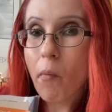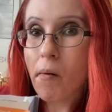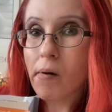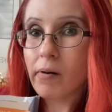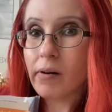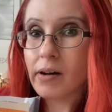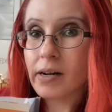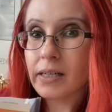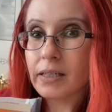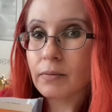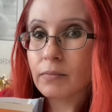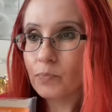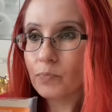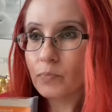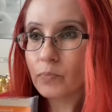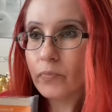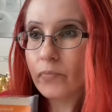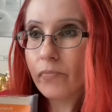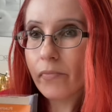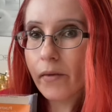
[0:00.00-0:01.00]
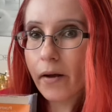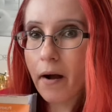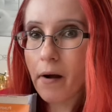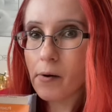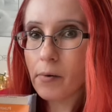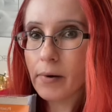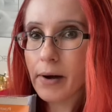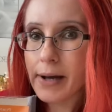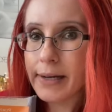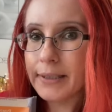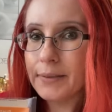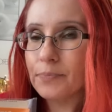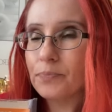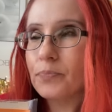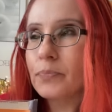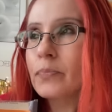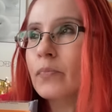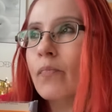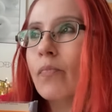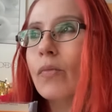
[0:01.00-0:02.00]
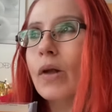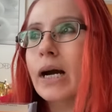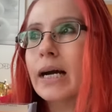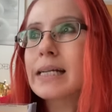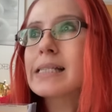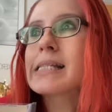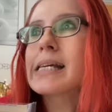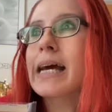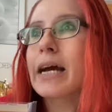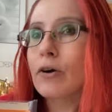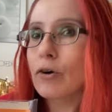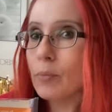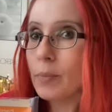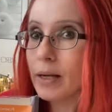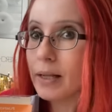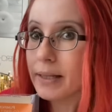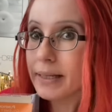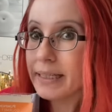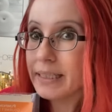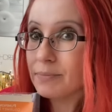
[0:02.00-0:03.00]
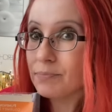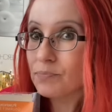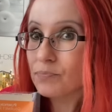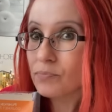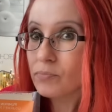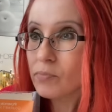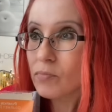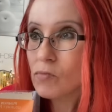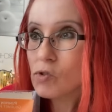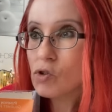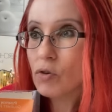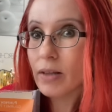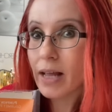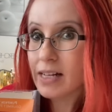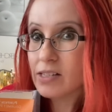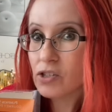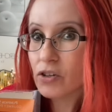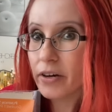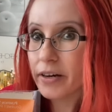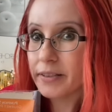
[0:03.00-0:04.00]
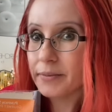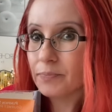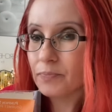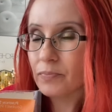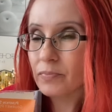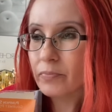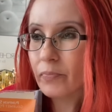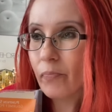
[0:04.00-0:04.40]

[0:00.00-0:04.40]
Huh, okay. It's caramelly, so that's good.